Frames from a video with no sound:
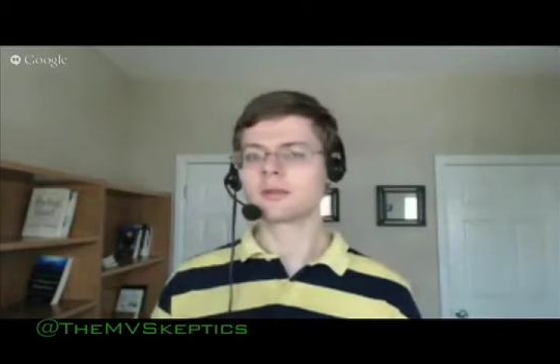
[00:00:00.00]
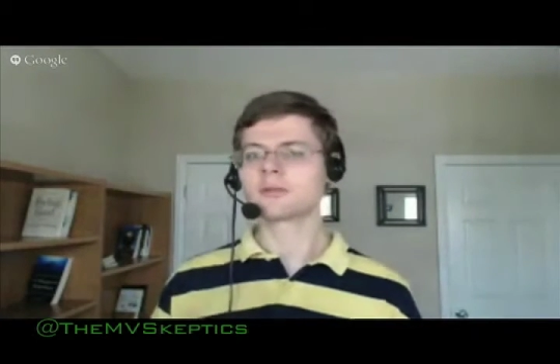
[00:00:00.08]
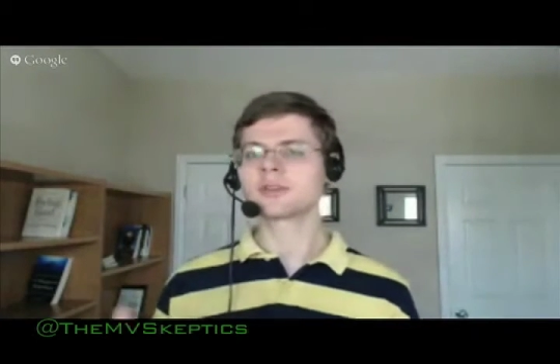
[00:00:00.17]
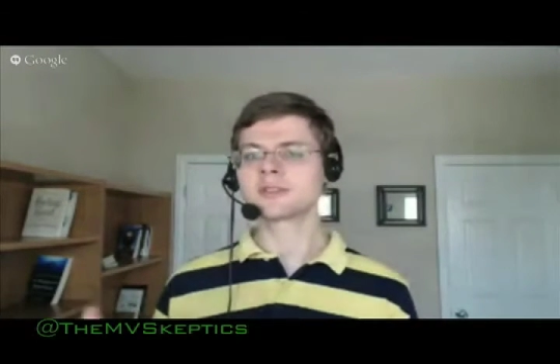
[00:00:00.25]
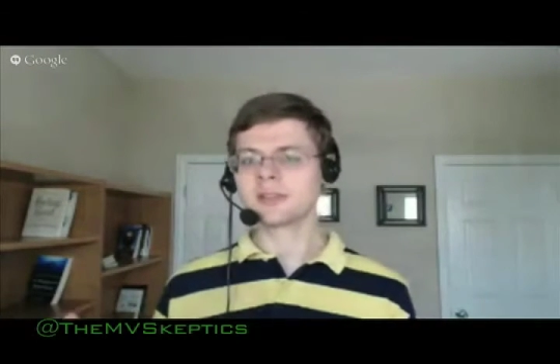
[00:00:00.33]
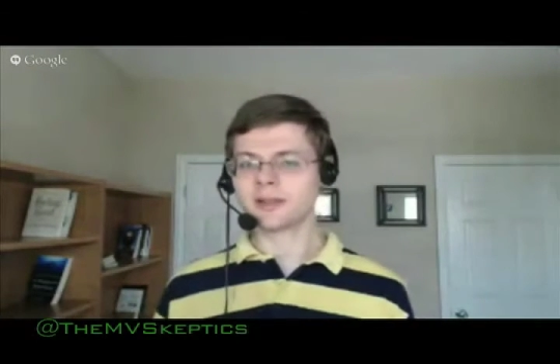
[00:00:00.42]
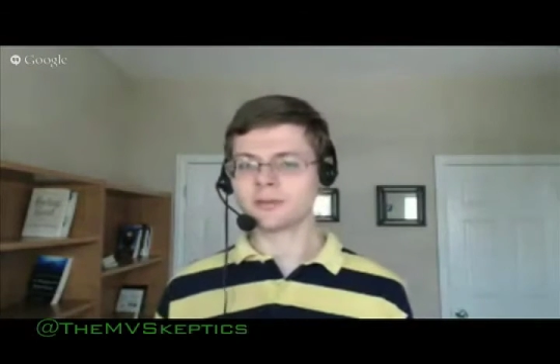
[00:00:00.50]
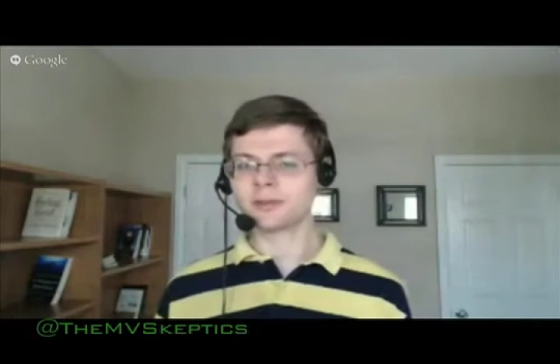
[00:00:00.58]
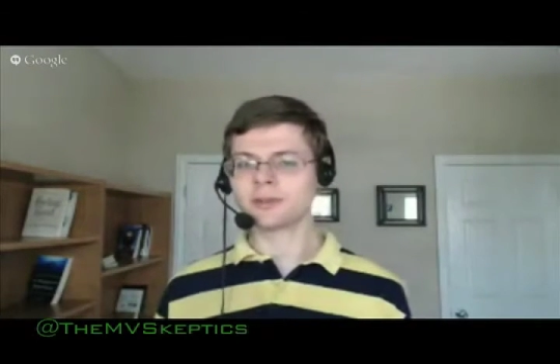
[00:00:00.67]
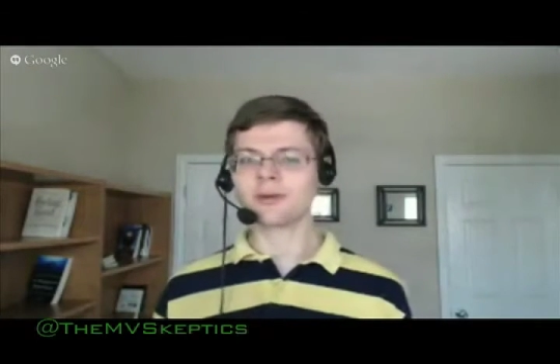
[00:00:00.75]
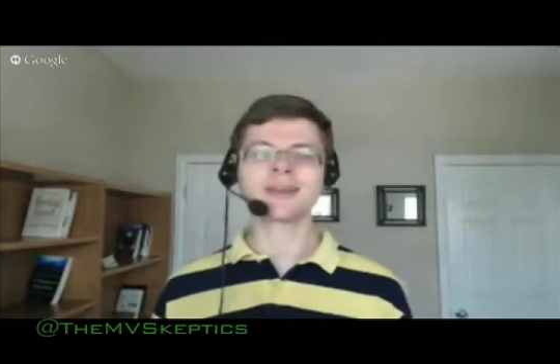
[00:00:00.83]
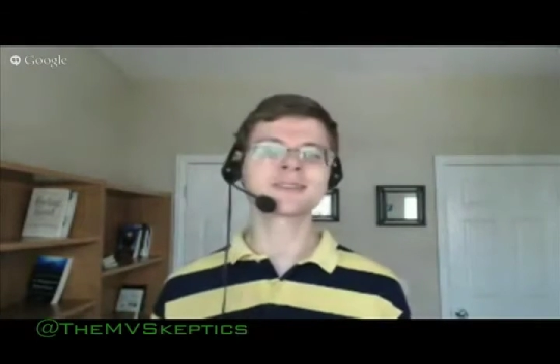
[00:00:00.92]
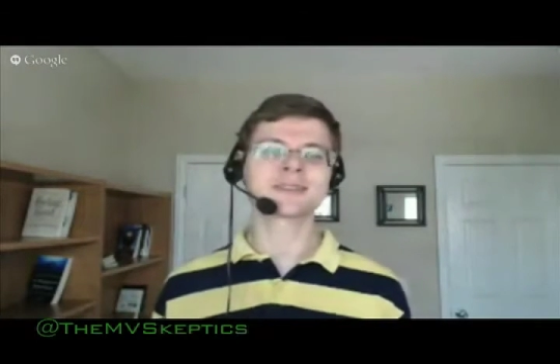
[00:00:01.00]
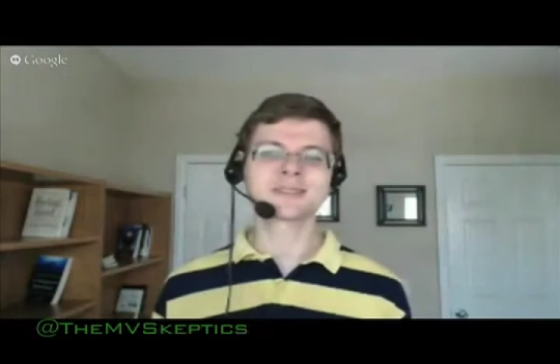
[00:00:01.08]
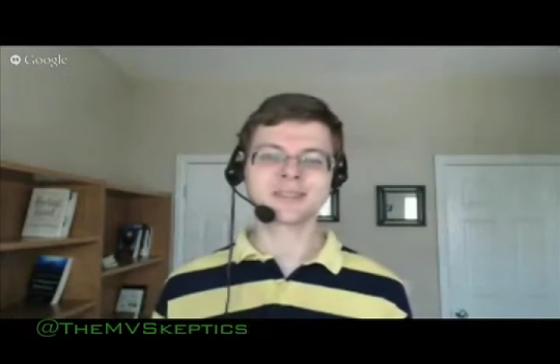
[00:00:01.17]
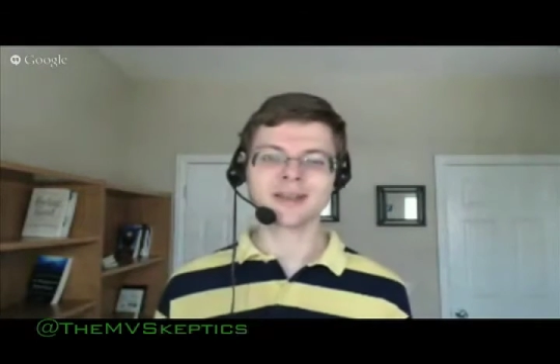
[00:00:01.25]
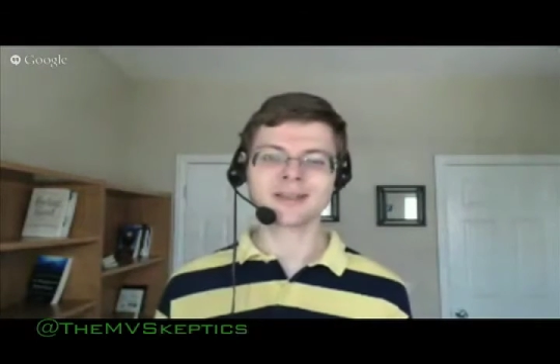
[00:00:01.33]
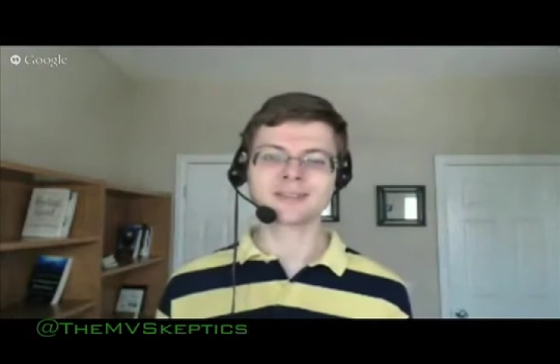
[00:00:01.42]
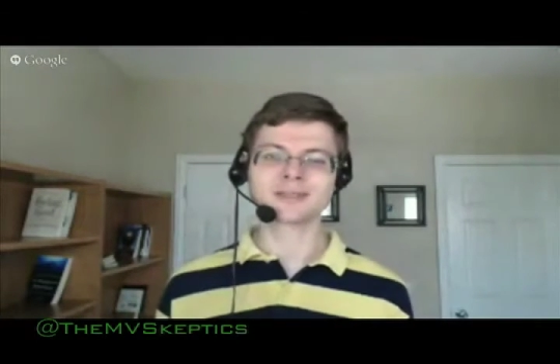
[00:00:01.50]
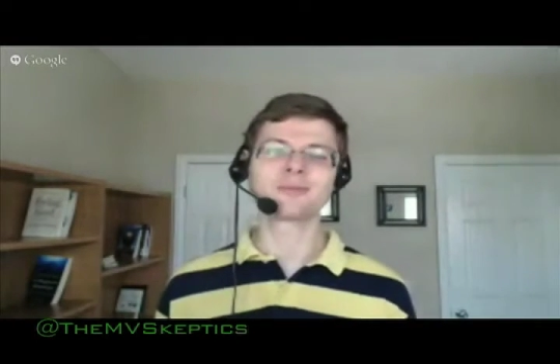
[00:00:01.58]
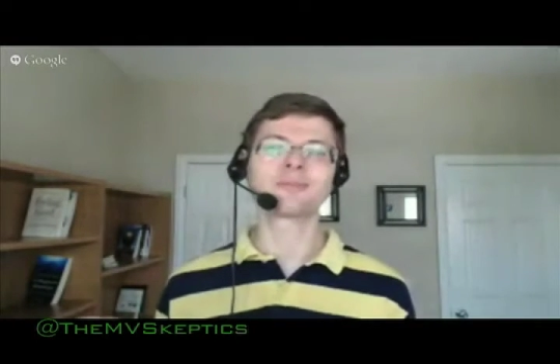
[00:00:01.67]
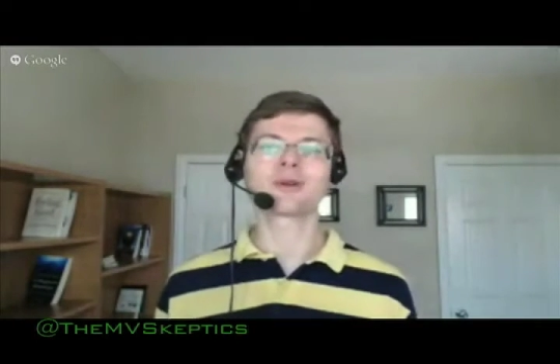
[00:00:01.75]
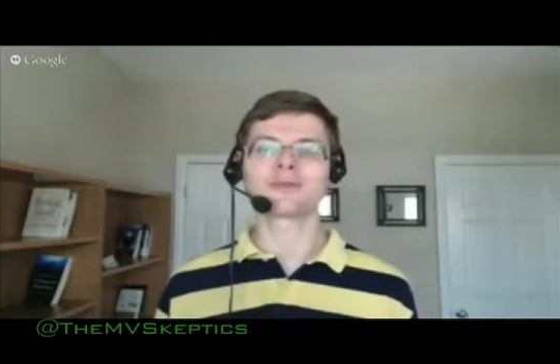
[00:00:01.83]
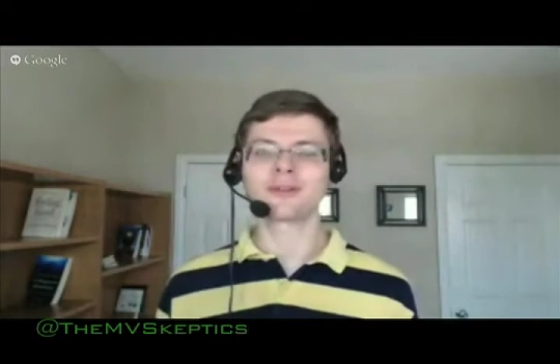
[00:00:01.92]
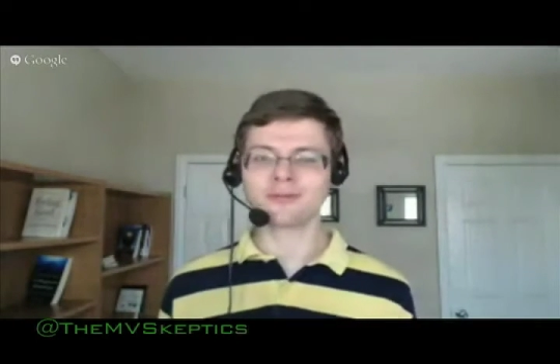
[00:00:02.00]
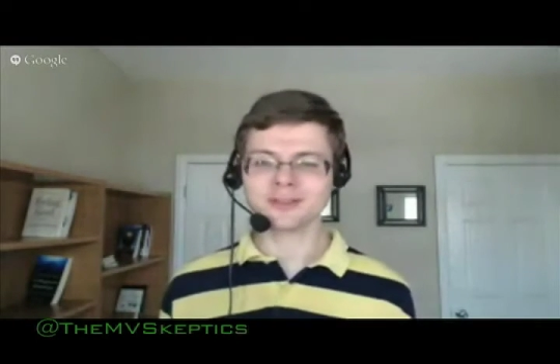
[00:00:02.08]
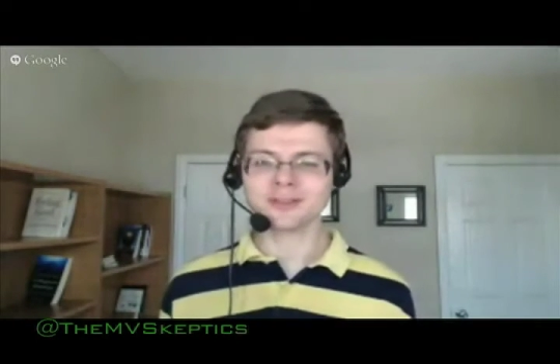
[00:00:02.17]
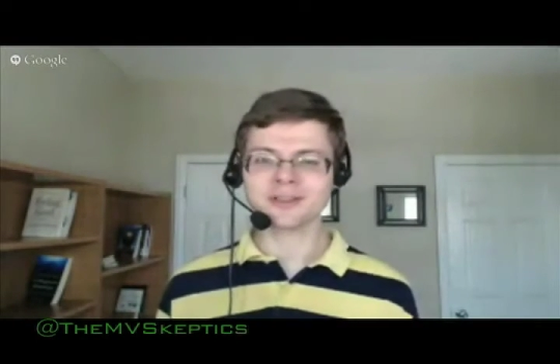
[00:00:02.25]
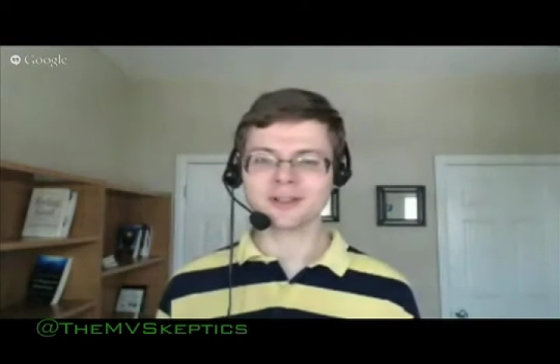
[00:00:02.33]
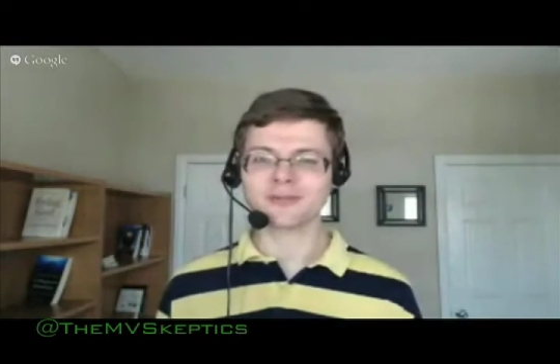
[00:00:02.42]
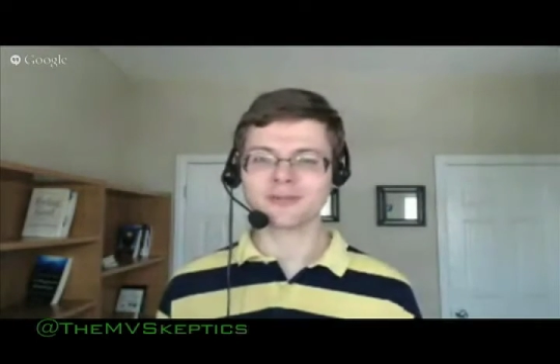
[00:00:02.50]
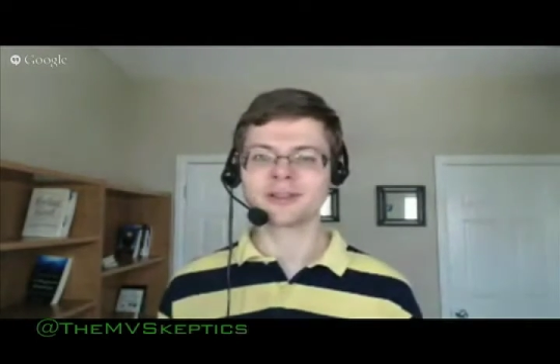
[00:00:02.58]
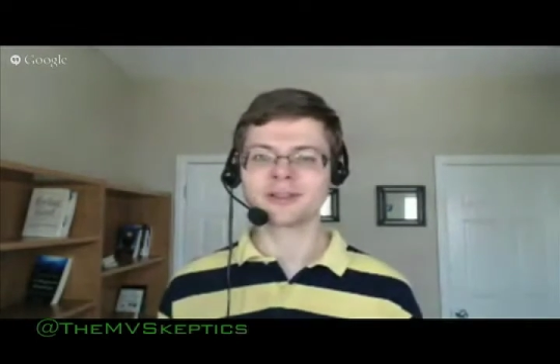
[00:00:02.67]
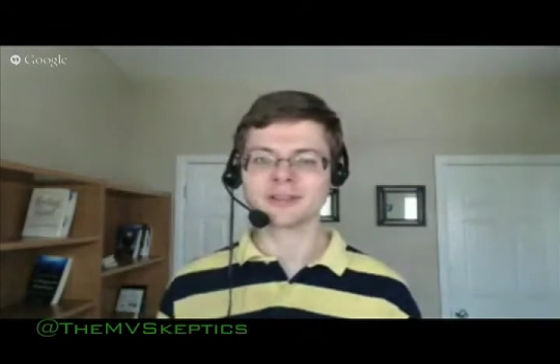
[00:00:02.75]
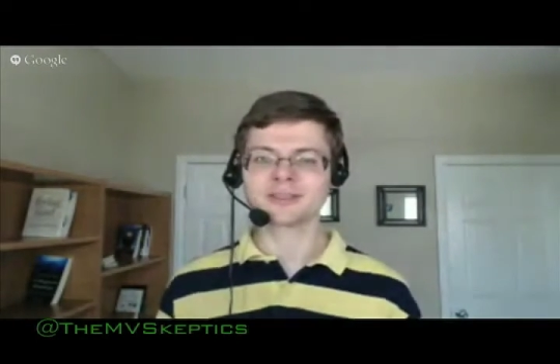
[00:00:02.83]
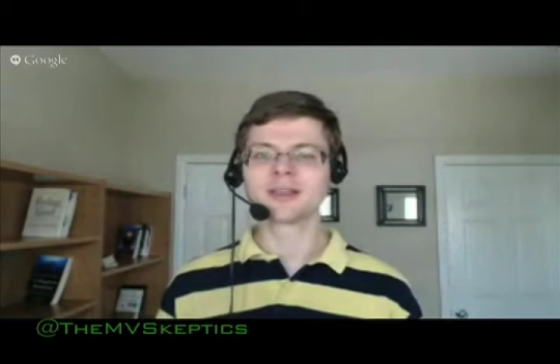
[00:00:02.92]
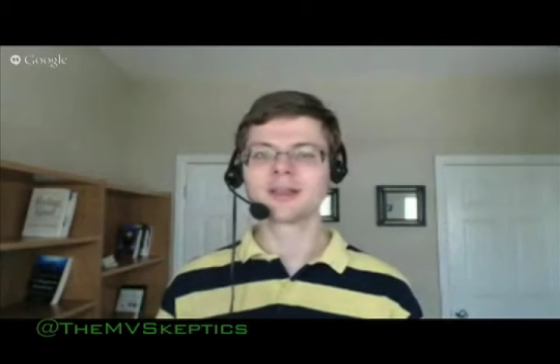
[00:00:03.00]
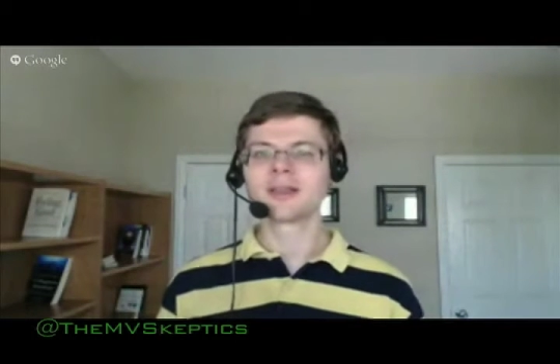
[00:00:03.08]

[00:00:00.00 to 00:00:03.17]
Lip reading: Just like we do exercise to improve our physical fitness,